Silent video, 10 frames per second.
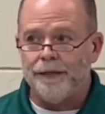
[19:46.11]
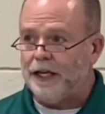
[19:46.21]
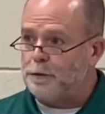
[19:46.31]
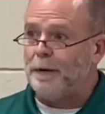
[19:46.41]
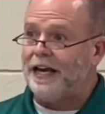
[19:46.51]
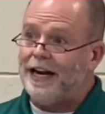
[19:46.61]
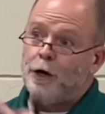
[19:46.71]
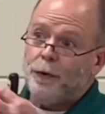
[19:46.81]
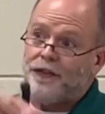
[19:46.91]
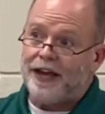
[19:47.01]
It's
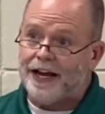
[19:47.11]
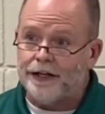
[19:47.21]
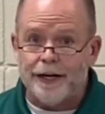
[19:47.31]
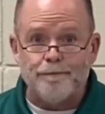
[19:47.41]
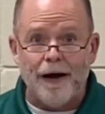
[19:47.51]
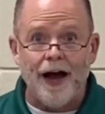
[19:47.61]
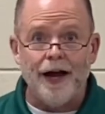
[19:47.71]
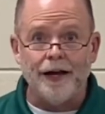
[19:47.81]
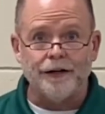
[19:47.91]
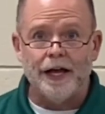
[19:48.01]
beginning with the end in
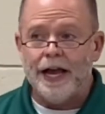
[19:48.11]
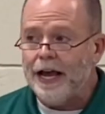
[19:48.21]
mind.